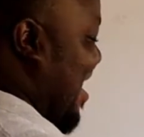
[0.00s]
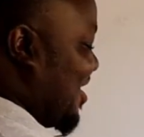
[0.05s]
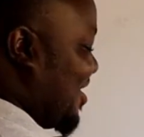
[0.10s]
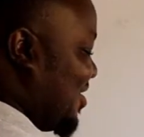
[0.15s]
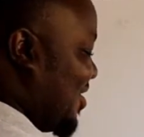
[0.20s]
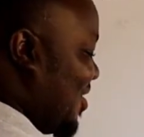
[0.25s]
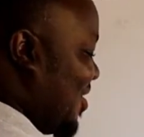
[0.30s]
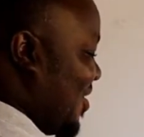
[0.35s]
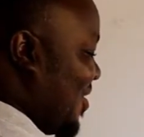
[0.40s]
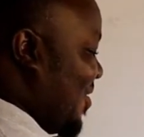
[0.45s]

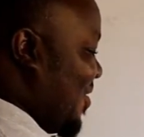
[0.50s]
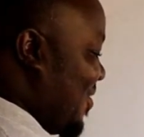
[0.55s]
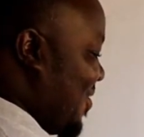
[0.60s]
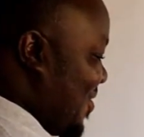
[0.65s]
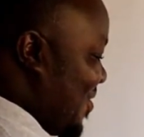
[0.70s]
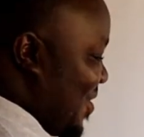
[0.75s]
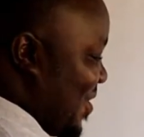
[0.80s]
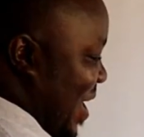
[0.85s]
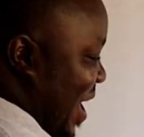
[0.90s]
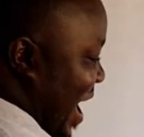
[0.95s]
So
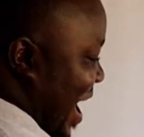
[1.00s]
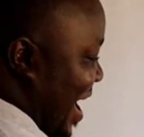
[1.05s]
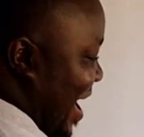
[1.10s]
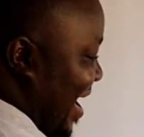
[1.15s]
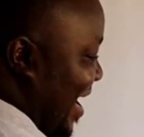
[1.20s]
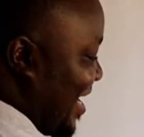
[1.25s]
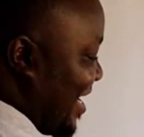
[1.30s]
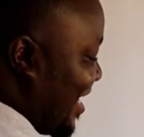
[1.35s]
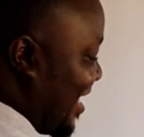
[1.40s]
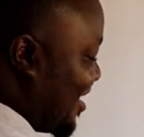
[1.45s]

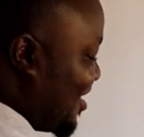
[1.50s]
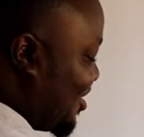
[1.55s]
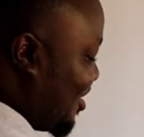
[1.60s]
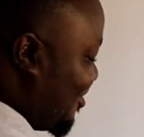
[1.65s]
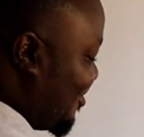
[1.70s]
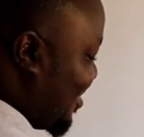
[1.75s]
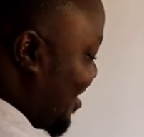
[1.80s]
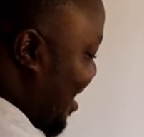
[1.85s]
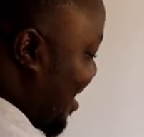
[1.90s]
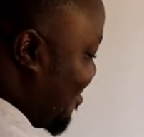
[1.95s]
in each
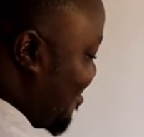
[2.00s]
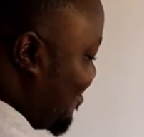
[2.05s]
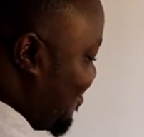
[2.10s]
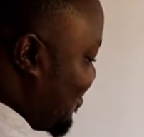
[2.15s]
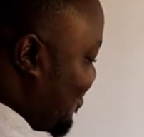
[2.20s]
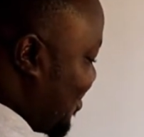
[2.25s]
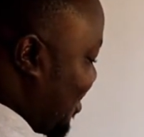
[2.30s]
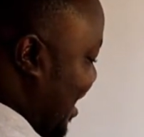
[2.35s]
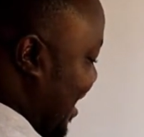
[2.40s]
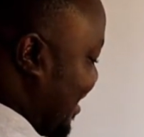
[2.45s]
of them,
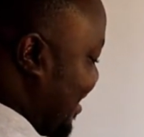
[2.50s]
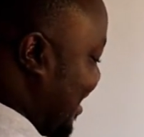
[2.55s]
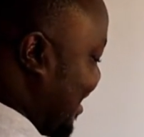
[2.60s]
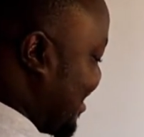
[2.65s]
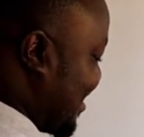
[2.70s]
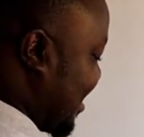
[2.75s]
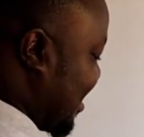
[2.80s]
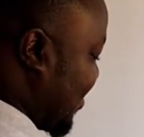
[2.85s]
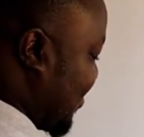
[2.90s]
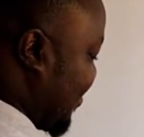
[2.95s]

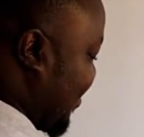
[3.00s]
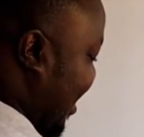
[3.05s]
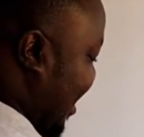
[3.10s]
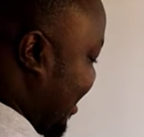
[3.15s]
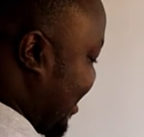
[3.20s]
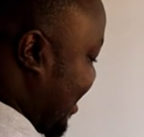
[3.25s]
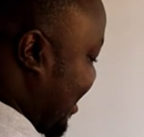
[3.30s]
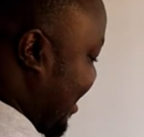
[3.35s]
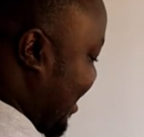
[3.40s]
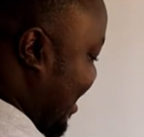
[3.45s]
this is
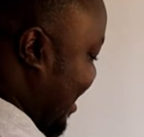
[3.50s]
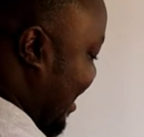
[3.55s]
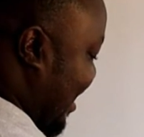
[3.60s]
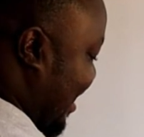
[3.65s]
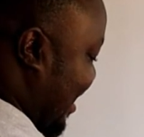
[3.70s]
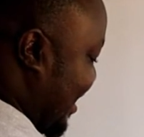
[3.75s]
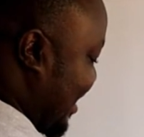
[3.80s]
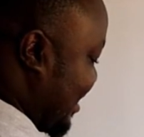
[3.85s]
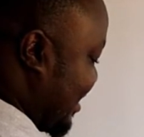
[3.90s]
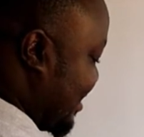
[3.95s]
red in
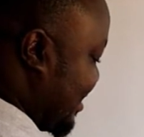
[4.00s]
color.